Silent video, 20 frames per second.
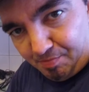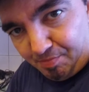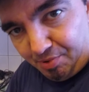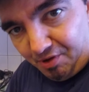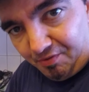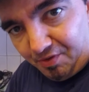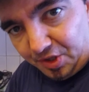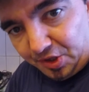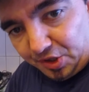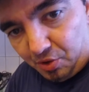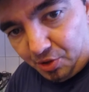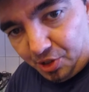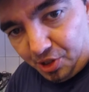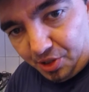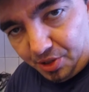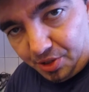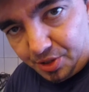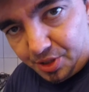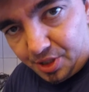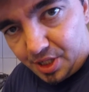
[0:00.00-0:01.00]
the previous
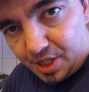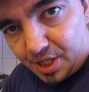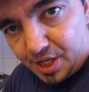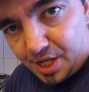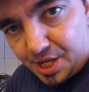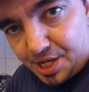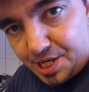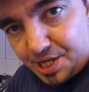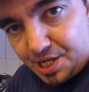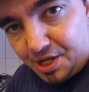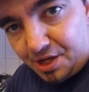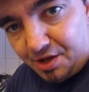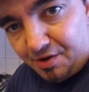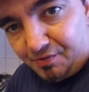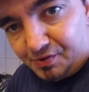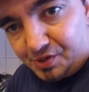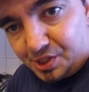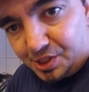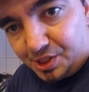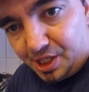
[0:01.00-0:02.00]
owners uh,
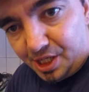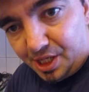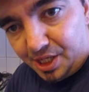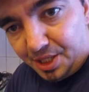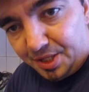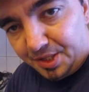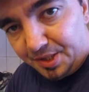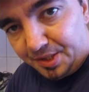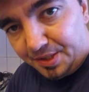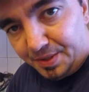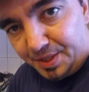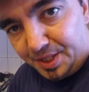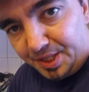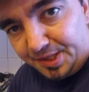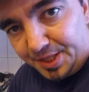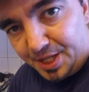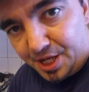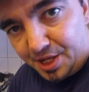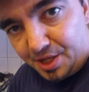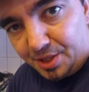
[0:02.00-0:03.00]
if the, the, the,
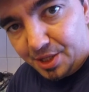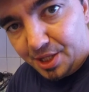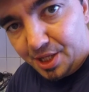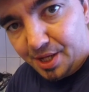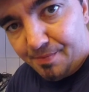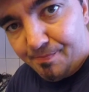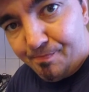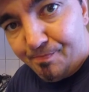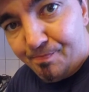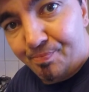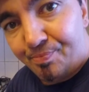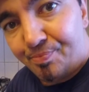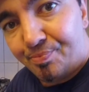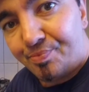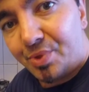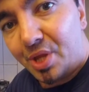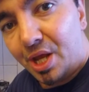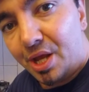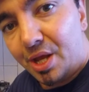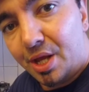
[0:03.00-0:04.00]
snake, the um,
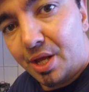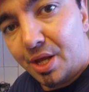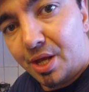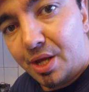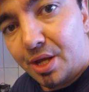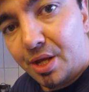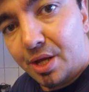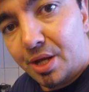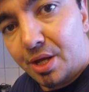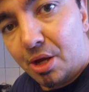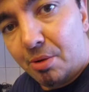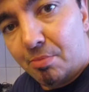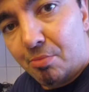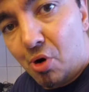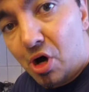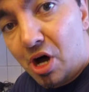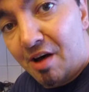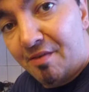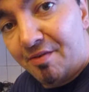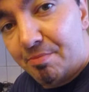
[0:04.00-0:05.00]

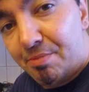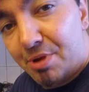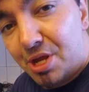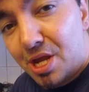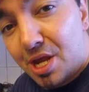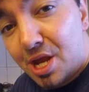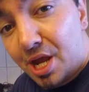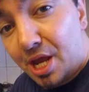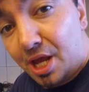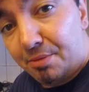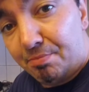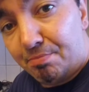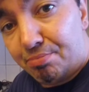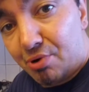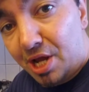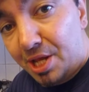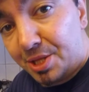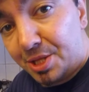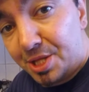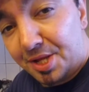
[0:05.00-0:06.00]
Mojave bee, had
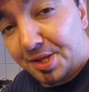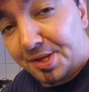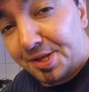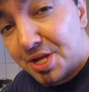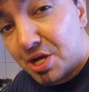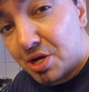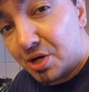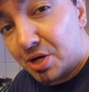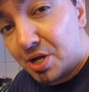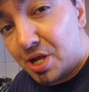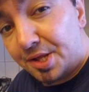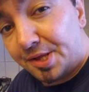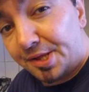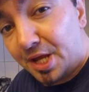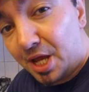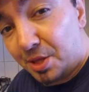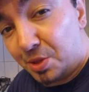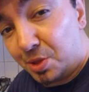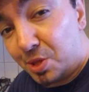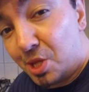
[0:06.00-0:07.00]
bred this year. He
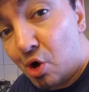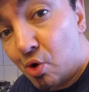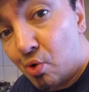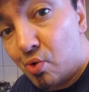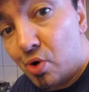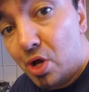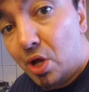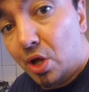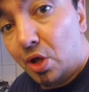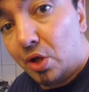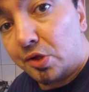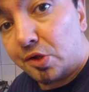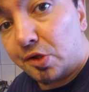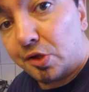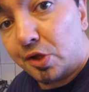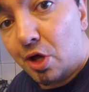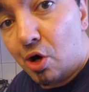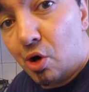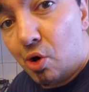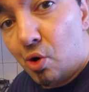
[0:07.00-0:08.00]
said no,
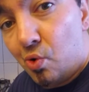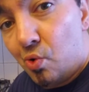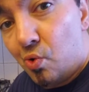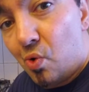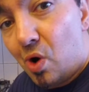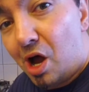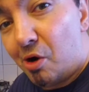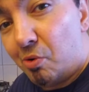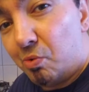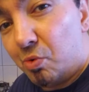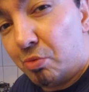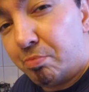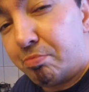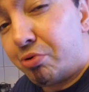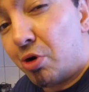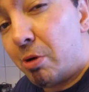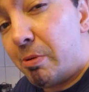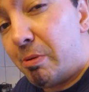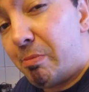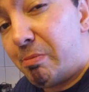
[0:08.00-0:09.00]
so I will
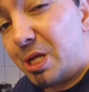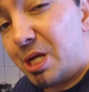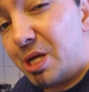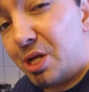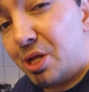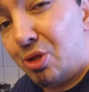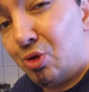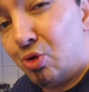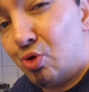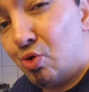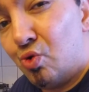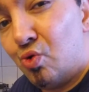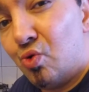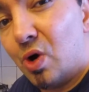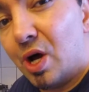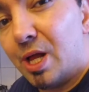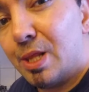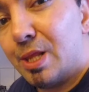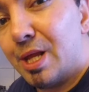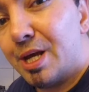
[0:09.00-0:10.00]
probably do
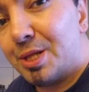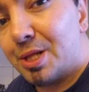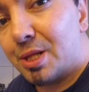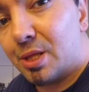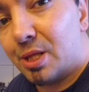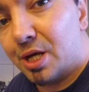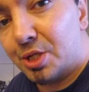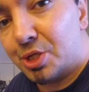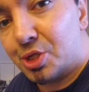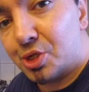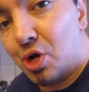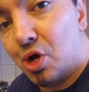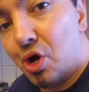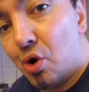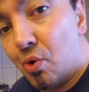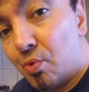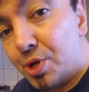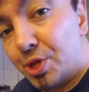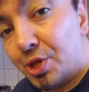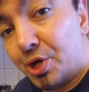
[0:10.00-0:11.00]
a late clutch
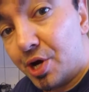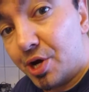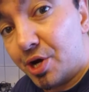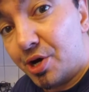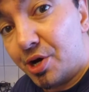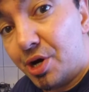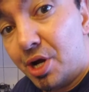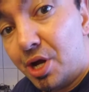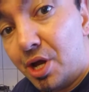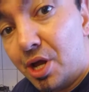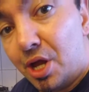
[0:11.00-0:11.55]
with her.